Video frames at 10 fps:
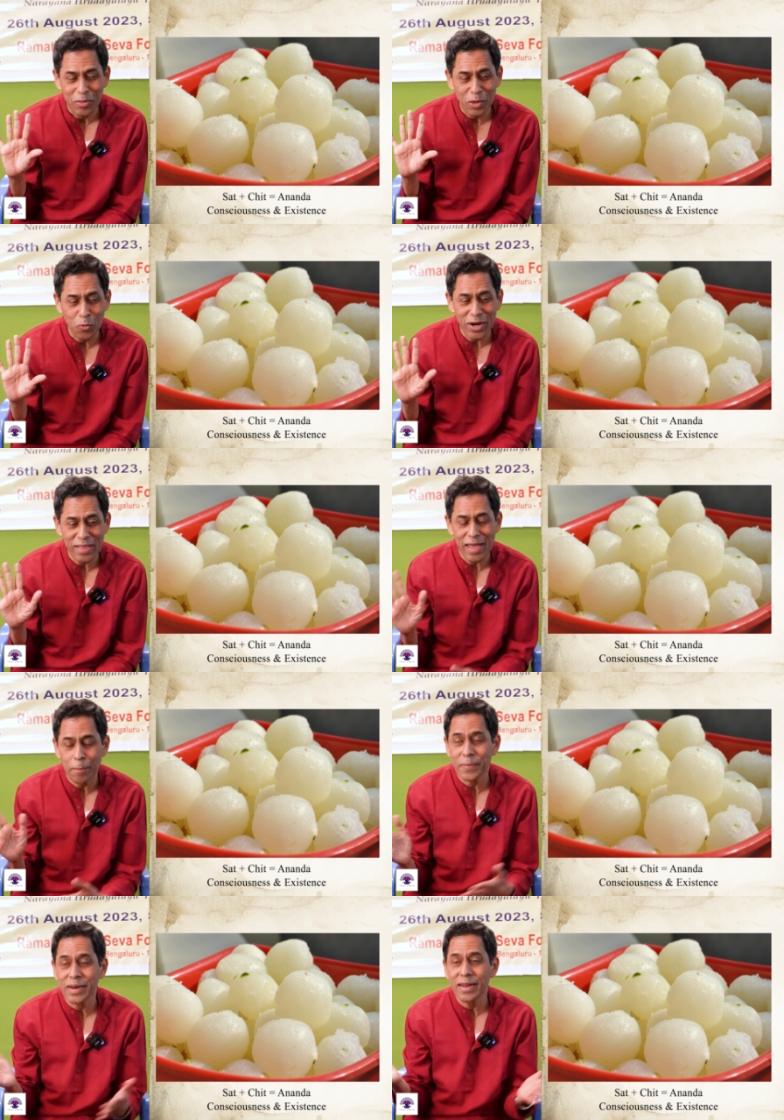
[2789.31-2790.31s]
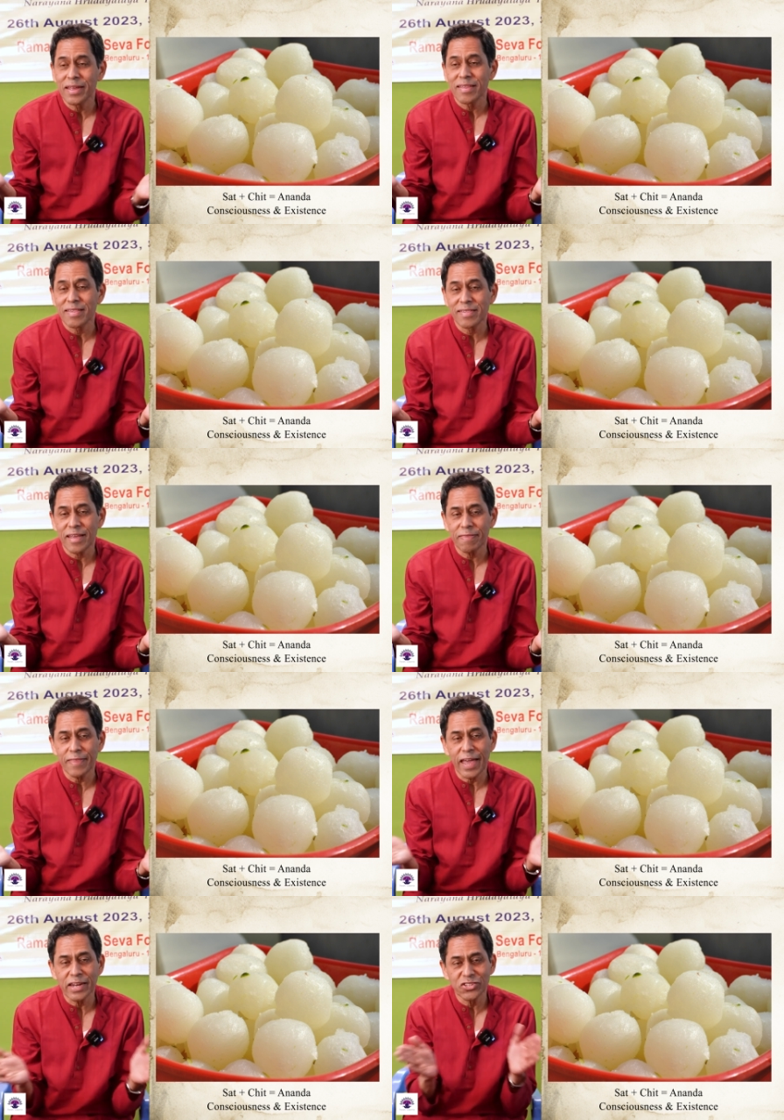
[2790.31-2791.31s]
Then what has happened?
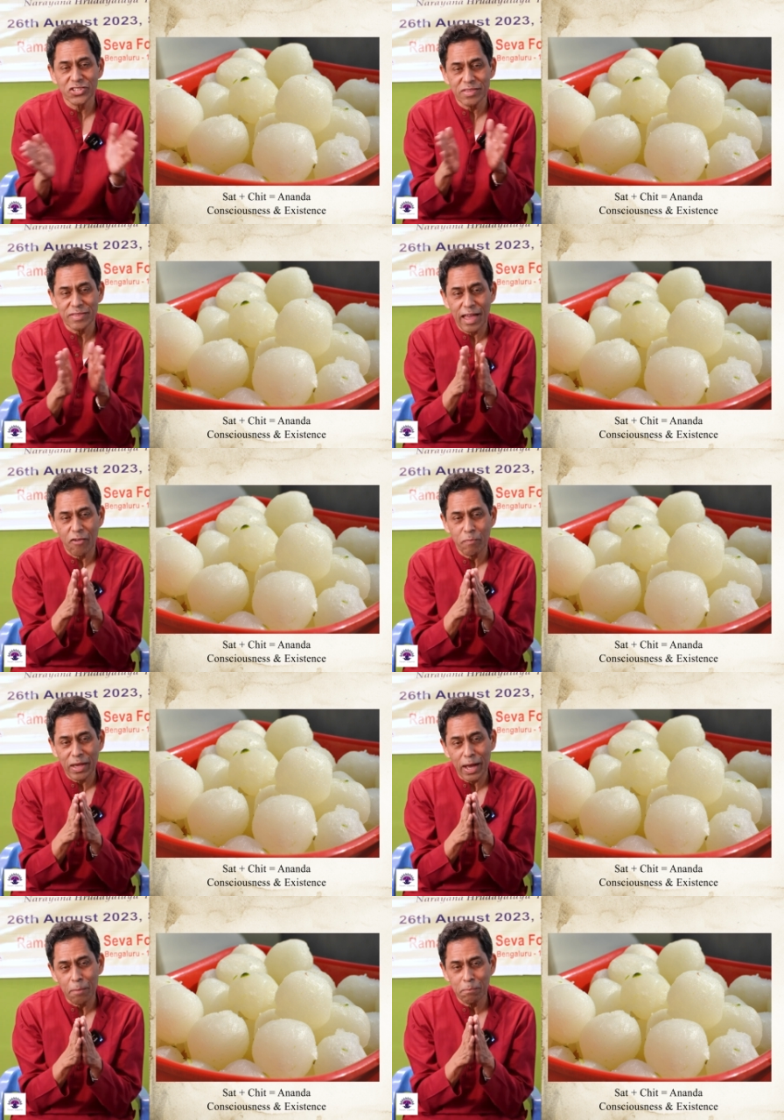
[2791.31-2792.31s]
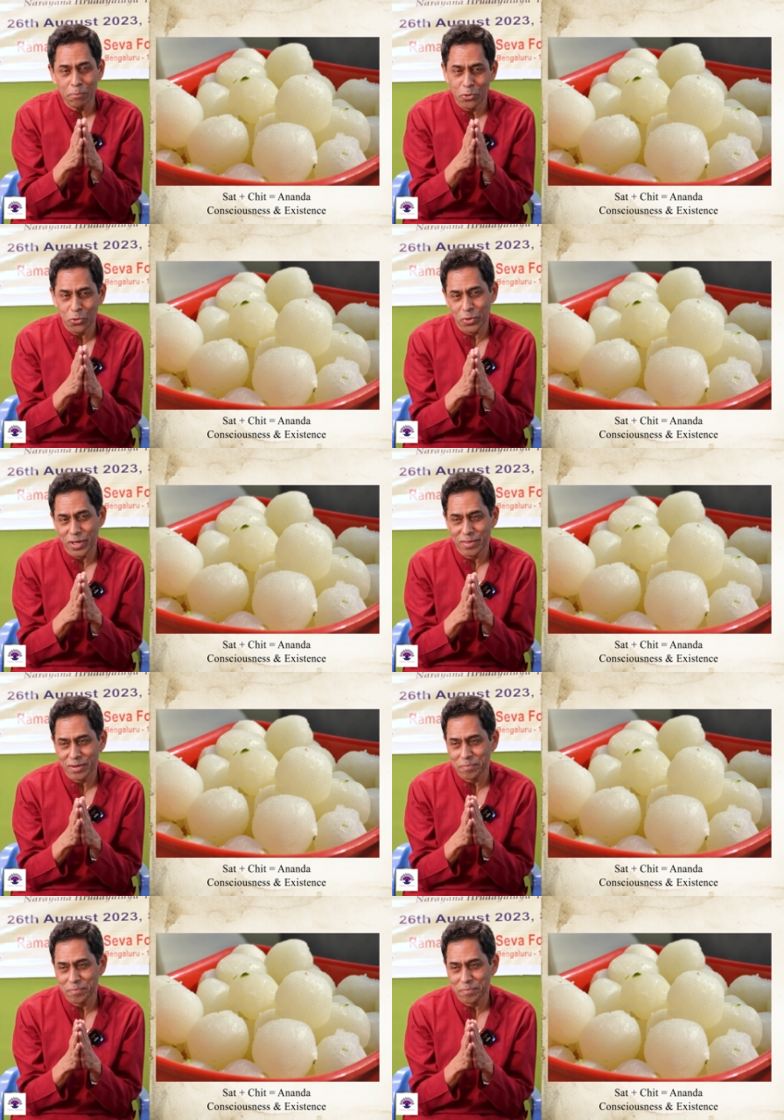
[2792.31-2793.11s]
Sat and Chit have become together.